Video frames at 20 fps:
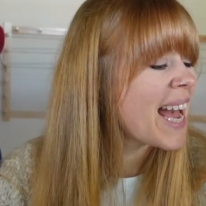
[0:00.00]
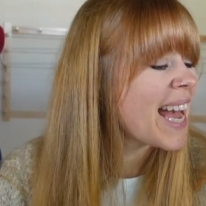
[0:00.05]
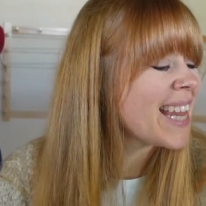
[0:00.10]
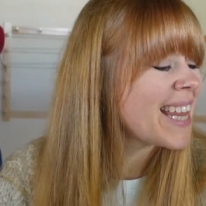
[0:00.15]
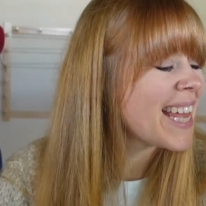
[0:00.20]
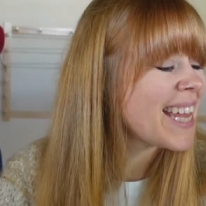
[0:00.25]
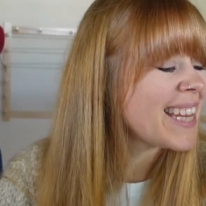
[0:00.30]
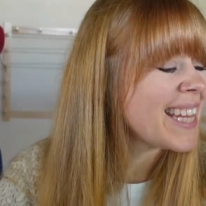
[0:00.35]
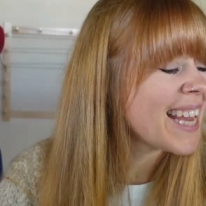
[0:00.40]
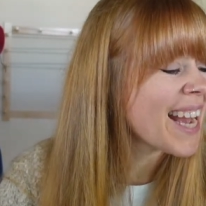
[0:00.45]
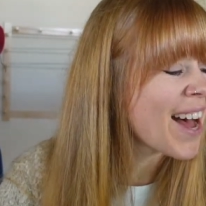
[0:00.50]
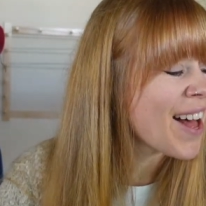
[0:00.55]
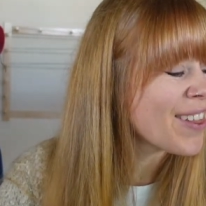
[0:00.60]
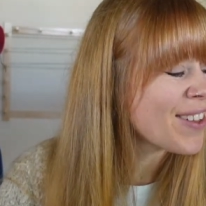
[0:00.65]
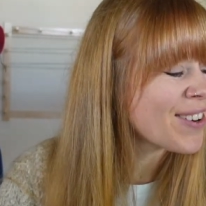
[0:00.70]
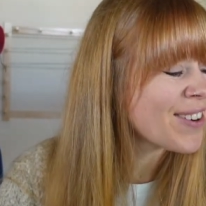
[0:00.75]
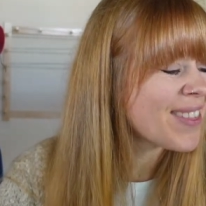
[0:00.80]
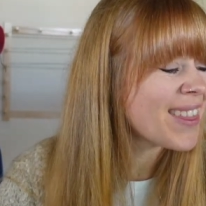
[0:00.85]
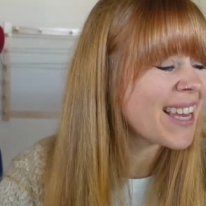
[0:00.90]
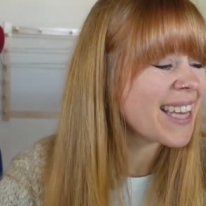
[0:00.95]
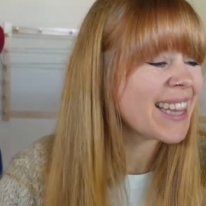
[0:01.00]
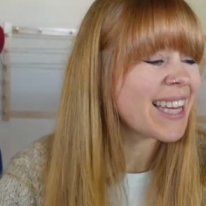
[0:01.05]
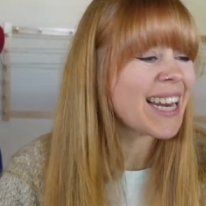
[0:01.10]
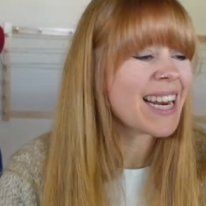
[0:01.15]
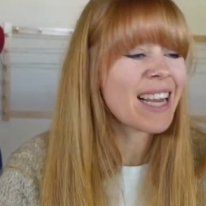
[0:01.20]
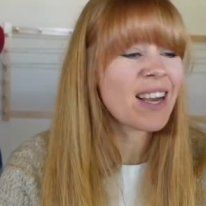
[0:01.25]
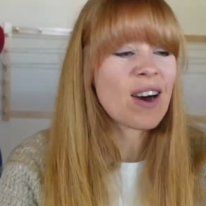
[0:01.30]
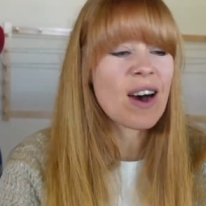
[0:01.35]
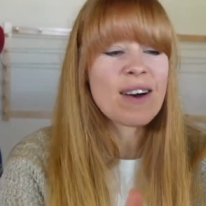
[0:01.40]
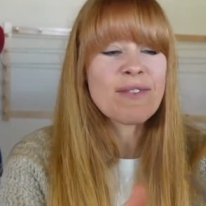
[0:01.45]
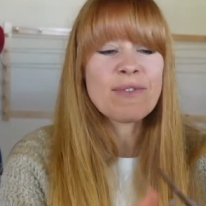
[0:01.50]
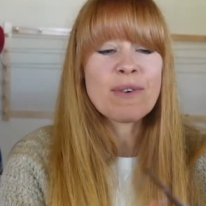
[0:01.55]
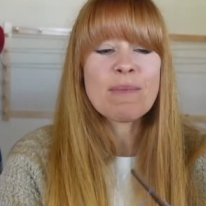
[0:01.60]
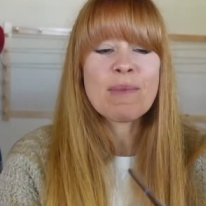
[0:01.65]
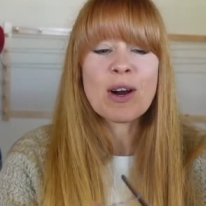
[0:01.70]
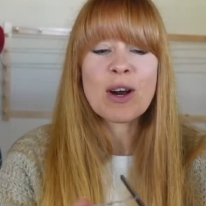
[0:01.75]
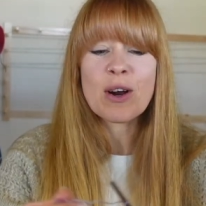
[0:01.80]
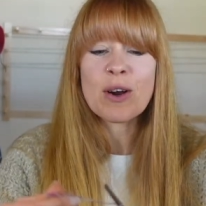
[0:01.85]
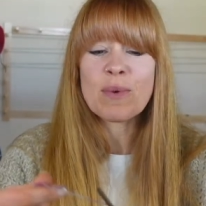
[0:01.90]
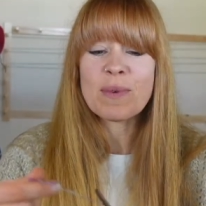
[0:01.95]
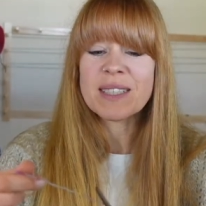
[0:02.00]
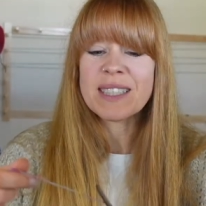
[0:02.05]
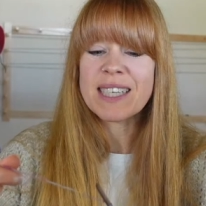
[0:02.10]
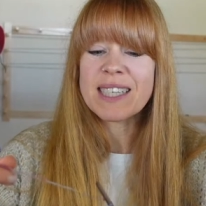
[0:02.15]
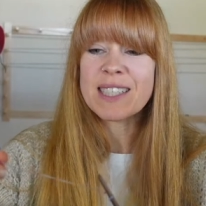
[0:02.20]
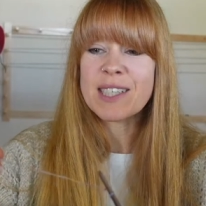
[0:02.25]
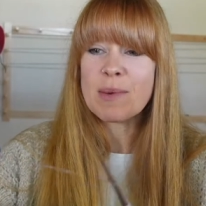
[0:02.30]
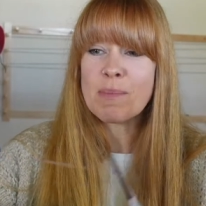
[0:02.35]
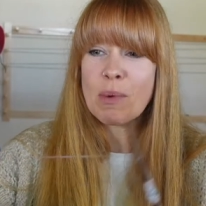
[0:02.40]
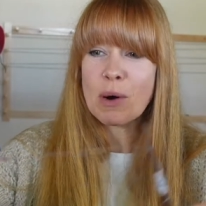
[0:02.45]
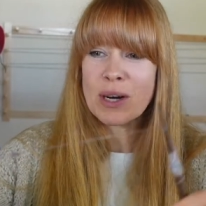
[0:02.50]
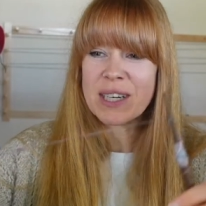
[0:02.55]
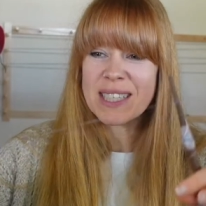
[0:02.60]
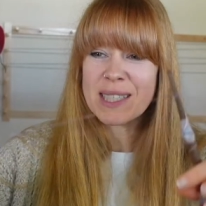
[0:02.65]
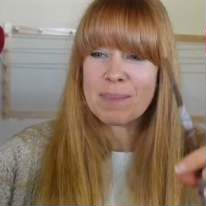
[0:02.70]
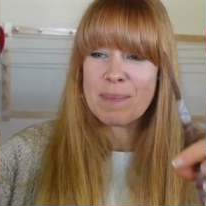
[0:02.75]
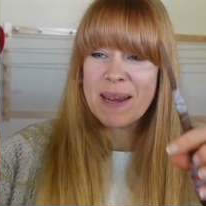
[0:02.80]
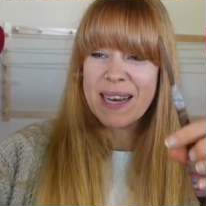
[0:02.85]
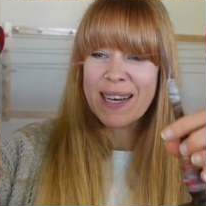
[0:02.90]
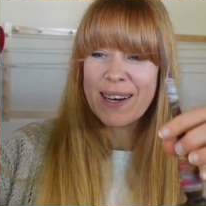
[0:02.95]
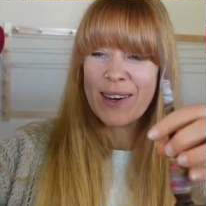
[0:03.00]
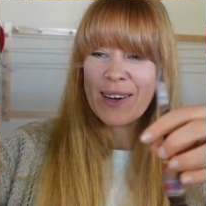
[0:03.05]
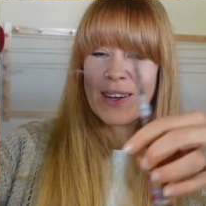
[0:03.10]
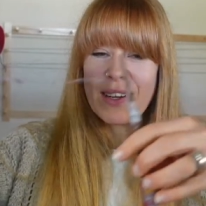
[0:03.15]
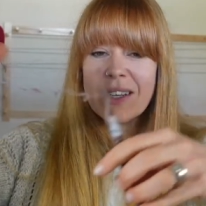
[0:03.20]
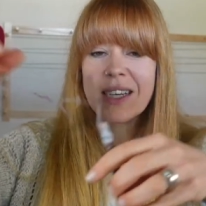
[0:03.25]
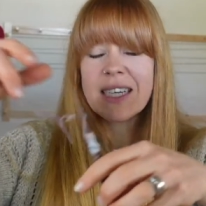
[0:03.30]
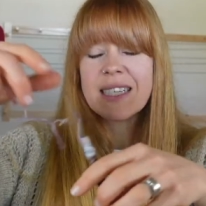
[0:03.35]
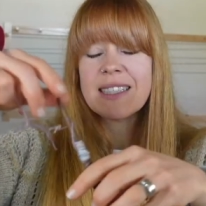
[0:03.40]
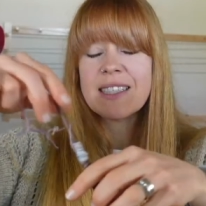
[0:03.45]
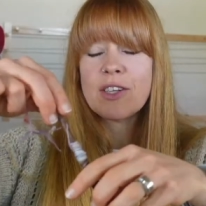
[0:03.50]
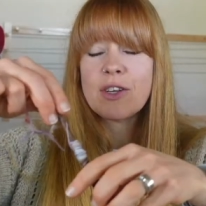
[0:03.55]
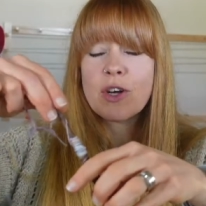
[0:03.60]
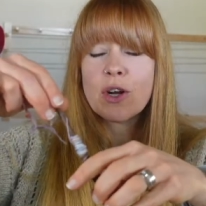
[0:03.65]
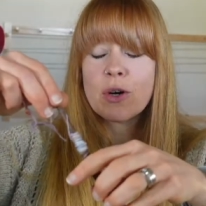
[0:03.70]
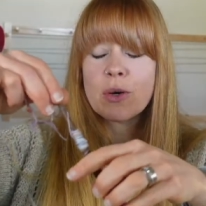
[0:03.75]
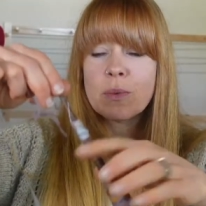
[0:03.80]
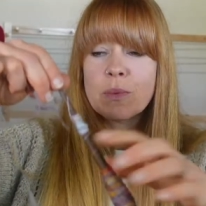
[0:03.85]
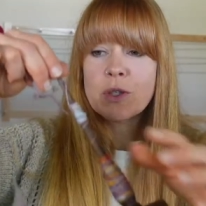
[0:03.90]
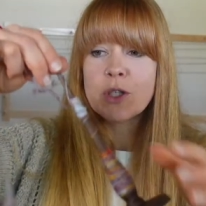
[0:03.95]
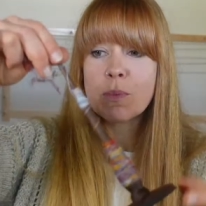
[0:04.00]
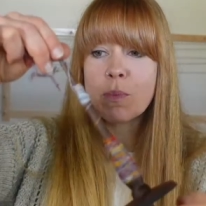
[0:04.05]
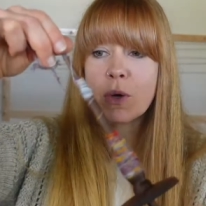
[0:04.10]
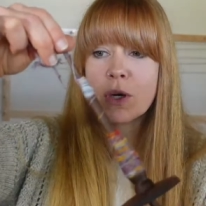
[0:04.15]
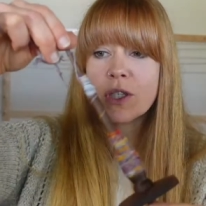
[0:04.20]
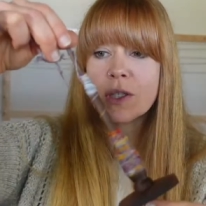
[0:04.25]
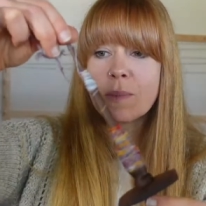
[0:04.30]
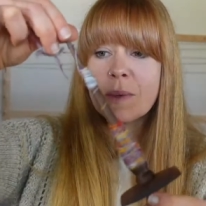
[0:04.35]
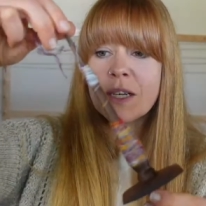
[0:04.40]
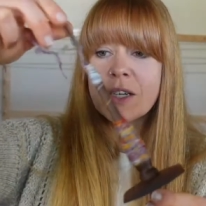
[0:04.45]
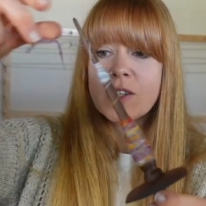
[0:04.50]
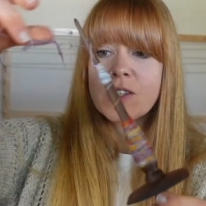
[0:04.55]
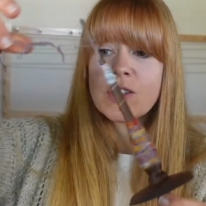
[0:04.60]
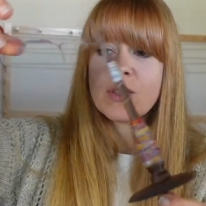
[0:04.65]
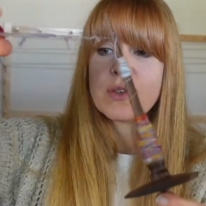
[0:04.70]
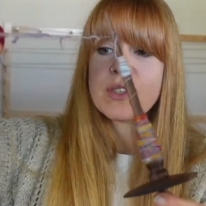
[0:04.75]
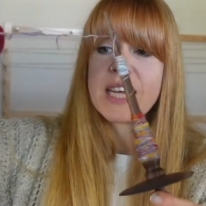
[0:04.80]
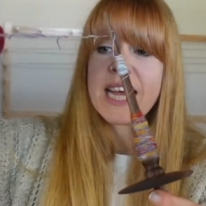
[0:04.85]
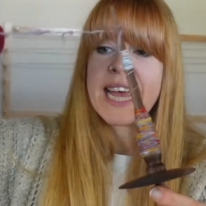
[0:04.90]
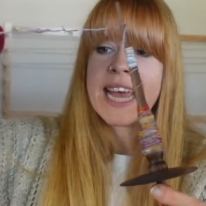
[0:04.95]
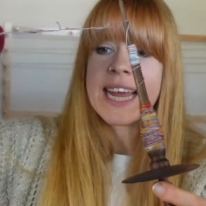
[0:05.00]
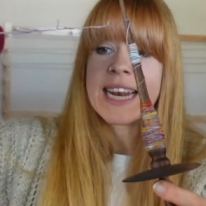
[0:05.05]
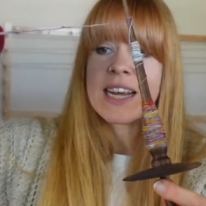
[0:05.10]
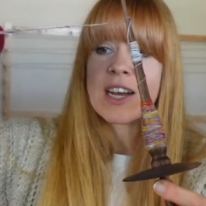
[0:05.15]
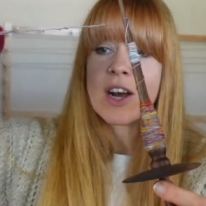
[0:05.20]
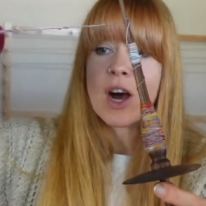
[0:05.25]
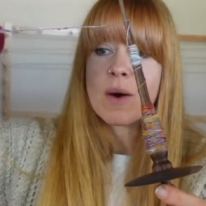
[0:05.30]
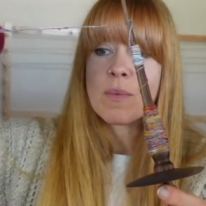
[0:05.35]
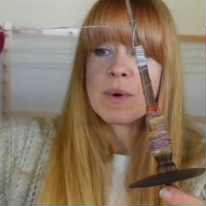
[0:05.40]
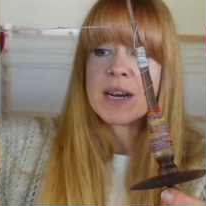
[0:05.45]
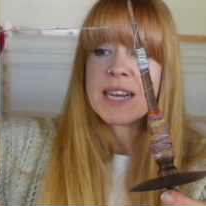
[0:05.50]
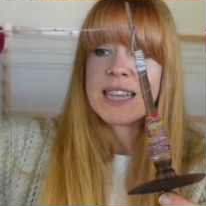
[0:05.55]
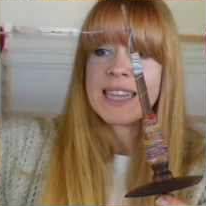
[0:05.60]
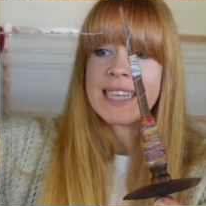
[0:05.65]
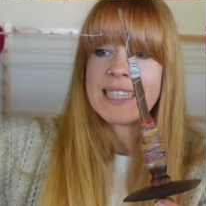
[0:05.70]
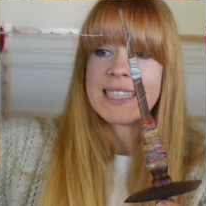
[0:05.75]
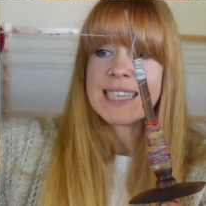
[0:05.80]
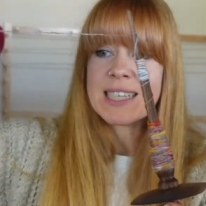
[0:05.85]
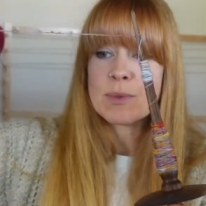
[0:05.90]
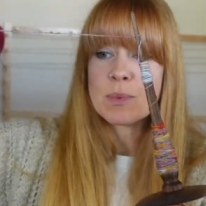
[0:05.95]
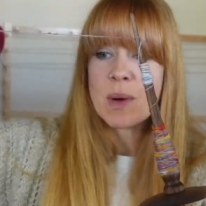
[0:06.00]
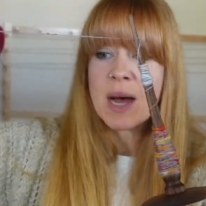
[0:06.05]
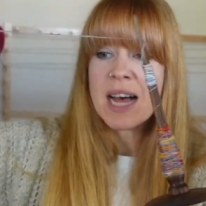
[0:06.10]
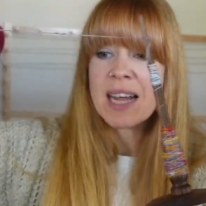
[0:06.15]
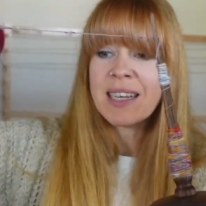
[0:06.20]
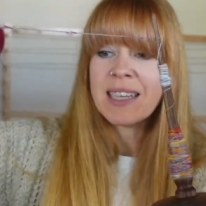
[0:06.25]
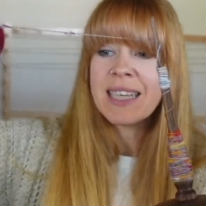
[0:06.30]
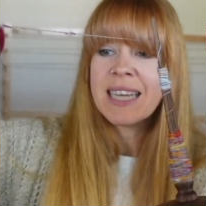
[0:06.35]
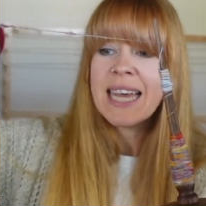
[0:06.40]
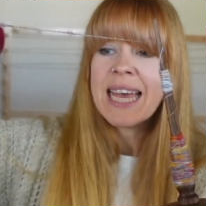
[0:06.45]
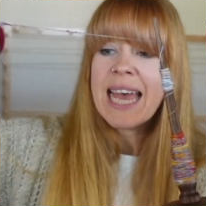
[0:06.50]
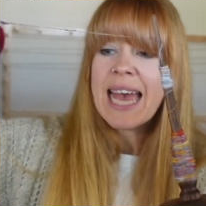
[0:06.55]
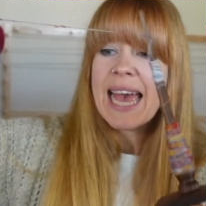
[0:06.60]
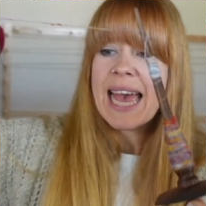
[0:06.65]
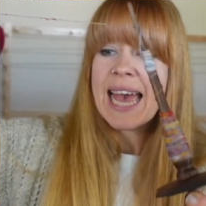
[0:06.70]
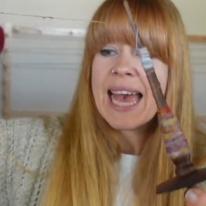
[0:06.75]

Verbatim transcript: And then the other thing that I got from her was a support spindle, because you know, support spindles. So Diana got one of these as well,